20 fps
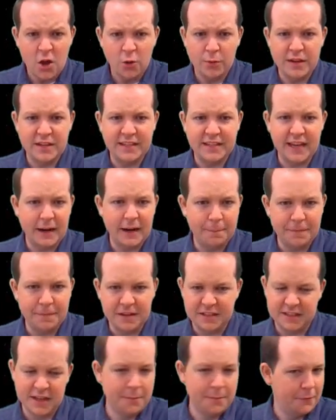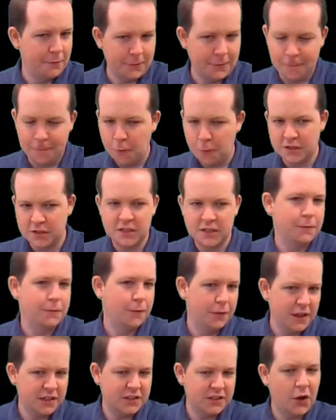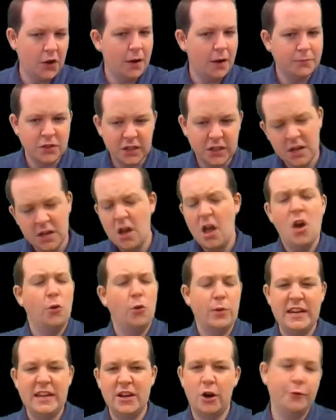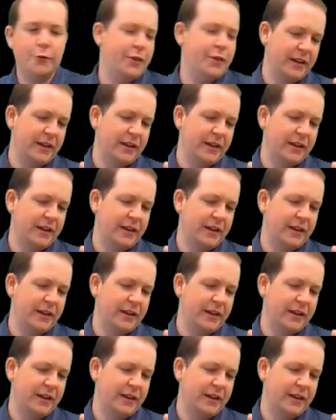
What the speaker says: we set up the sum of the forces for this object, we know their